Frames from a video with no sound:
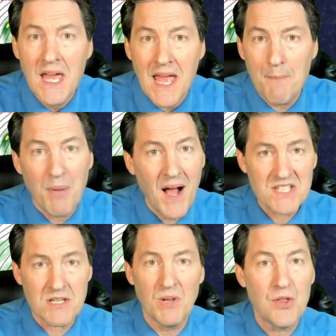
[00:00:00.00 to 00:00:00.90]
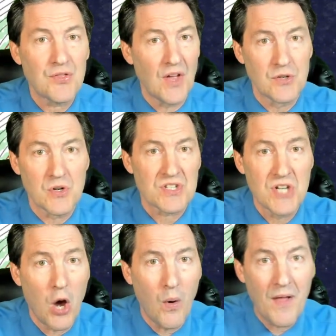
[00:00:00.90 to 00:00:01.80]
and possibly thunder
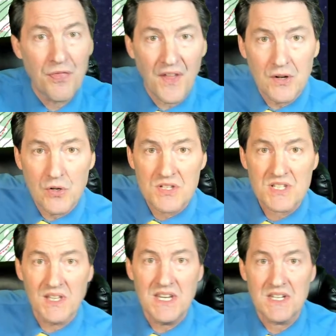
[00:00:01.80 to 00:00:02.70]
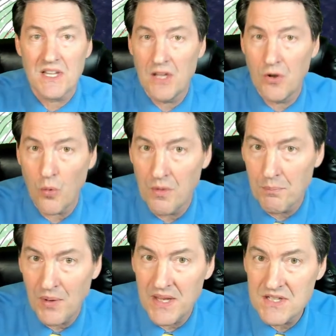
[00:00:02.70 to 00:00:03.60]
snow and thunder sleet in the northern
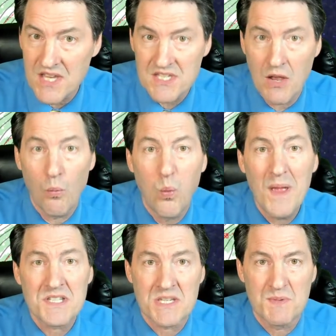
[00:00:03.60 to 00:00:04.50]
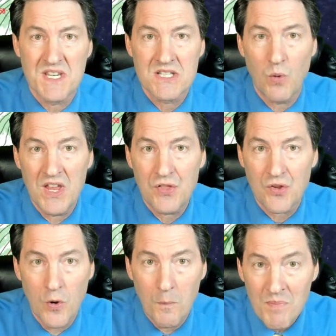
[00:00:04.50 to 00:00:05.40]
plains as it wisps its way
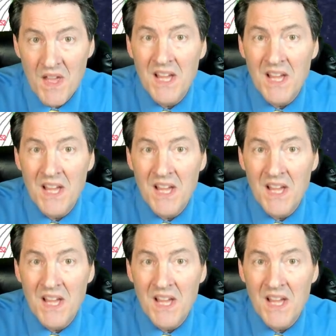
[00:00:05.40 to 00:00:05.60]
through.